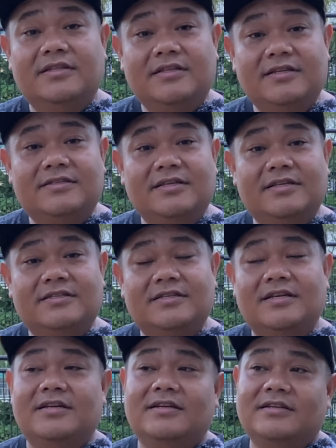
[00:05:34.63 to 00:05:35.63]
this is
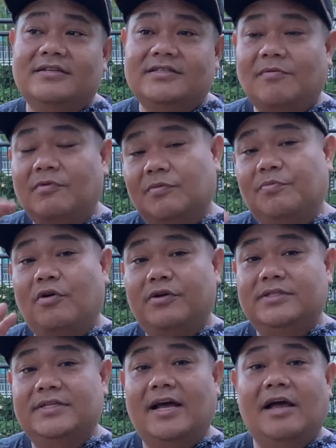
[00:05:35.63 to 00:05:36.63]
some of the
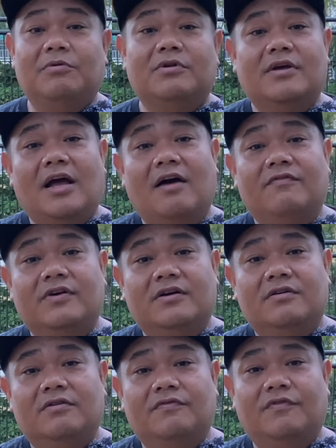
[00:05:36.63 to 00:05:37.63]
points that I want to
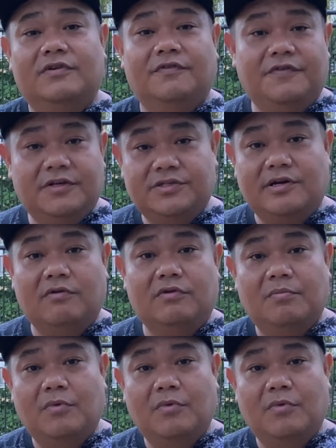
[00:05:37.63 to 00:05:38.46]
cover for the first round of